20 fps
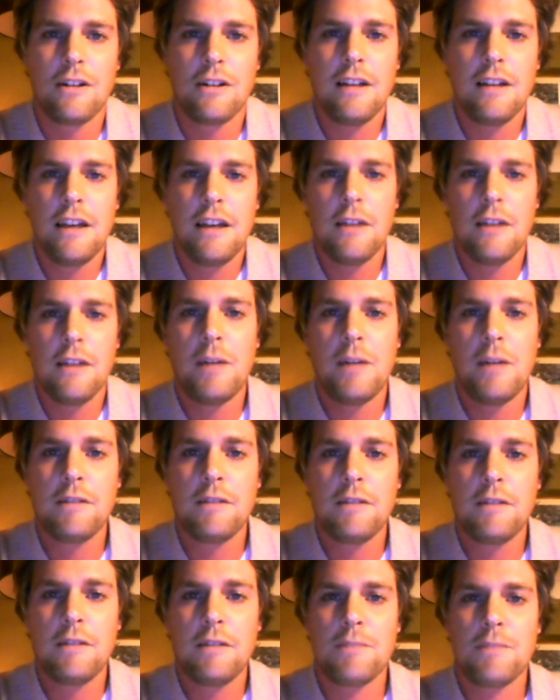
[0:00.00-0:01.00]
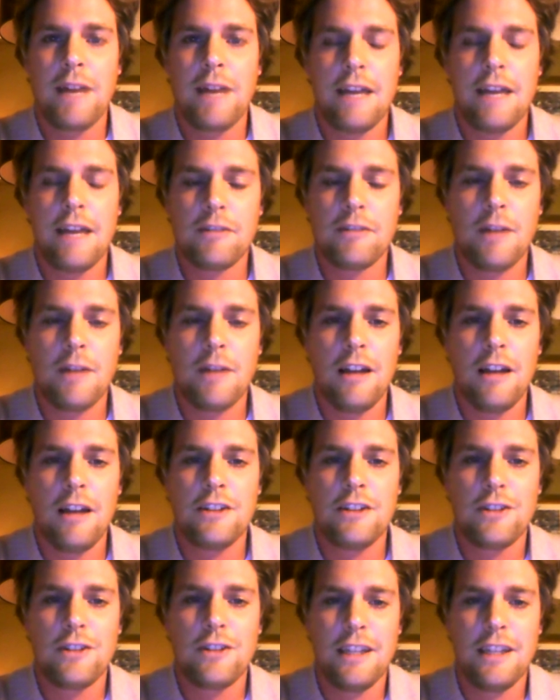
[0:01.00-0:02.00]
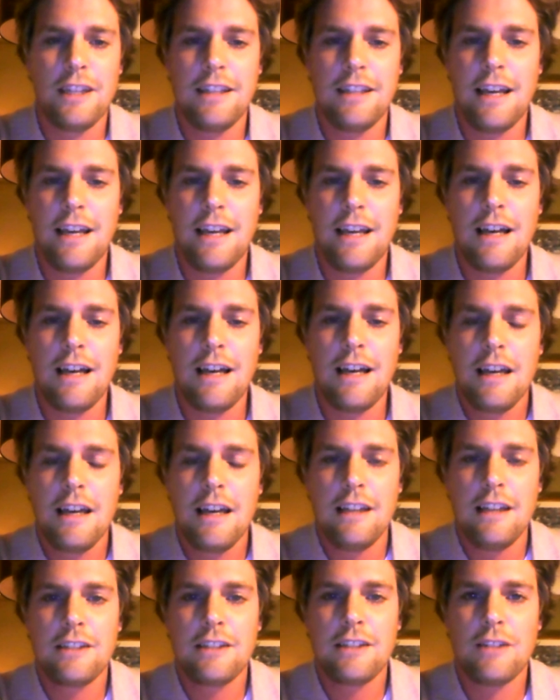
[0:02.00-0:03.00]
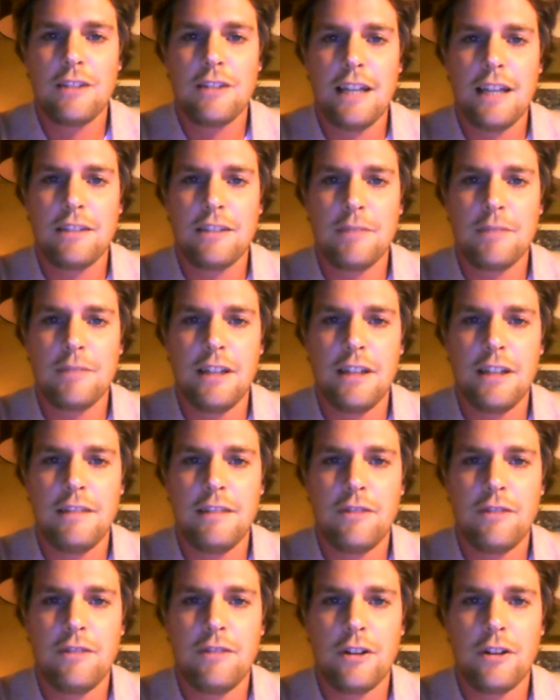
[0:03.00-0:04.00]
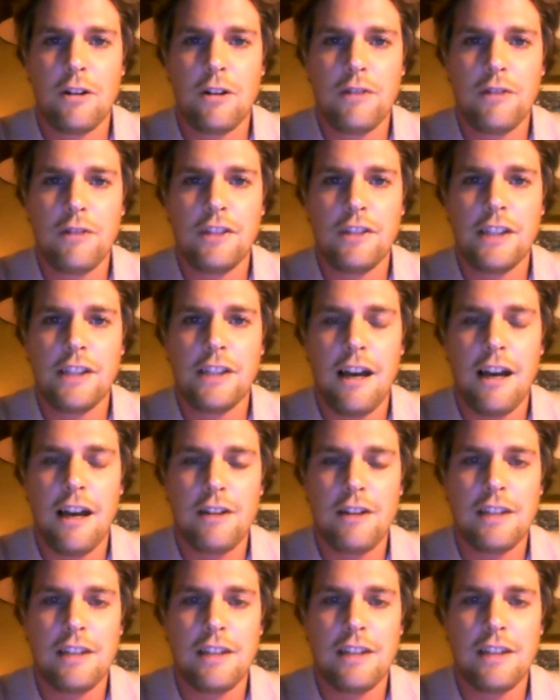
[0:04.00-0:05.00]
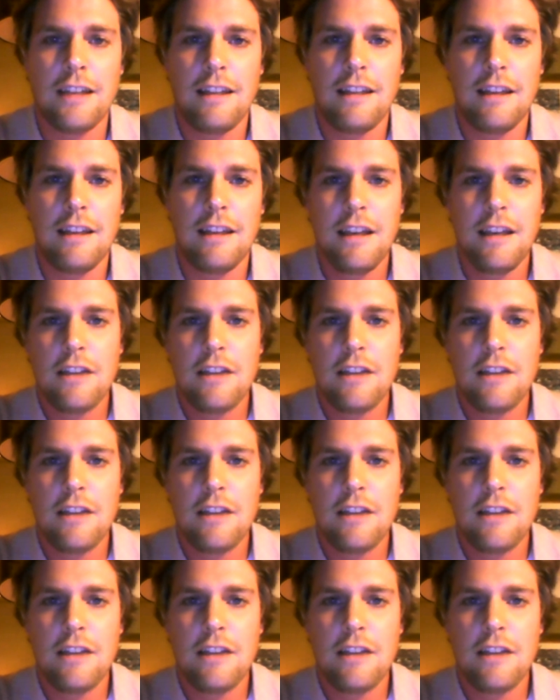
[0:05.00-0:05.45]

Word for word: He went with his bike from Holland to India. He's collecting money for an orphanage house, and uh, so